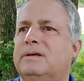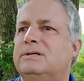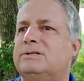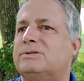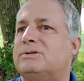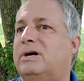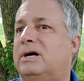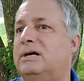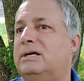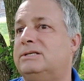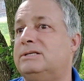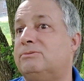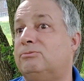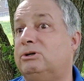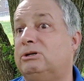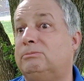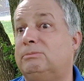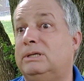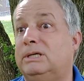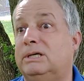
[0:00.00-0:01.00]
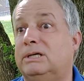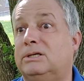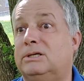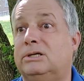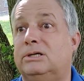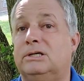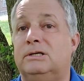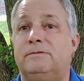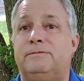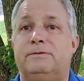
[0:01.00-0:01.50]
So it wouldn't be
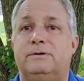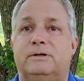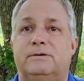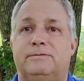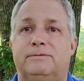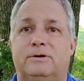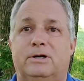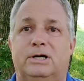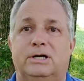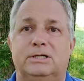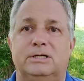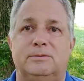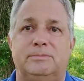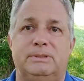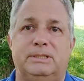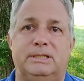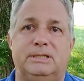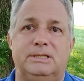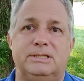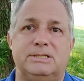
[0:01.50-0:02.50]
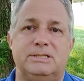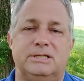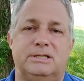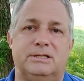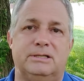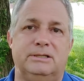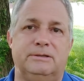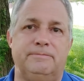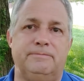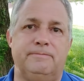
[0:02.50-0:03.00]
unheard of for a frog to be in this
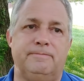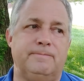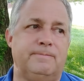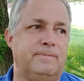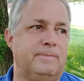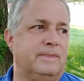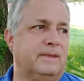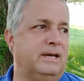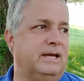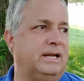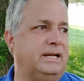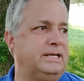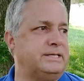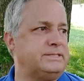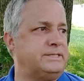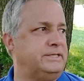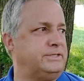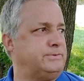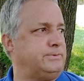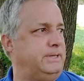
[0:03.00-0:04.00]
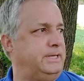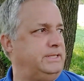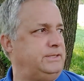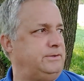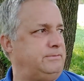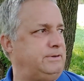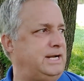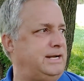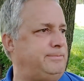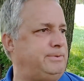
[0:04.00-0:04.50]
area. And I guess that's why the
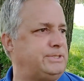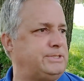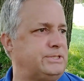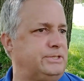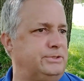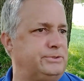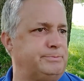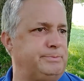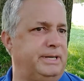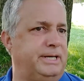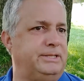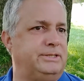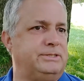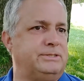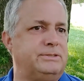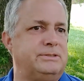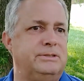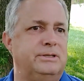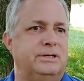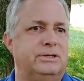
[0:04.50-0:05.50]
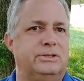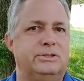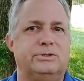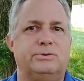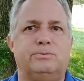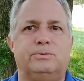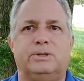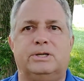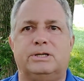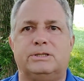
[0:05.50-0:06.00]
rabbits close by, there's a good
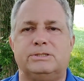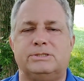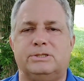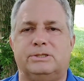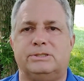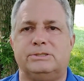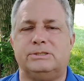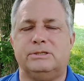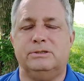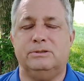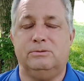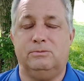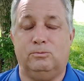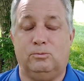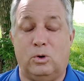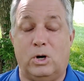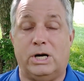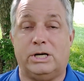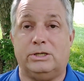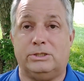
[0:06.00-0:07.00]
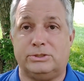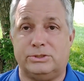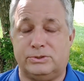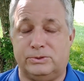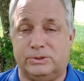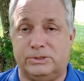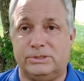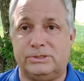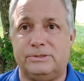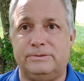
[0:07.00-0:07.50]
water
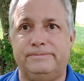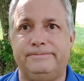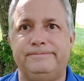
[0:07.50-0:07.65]
source.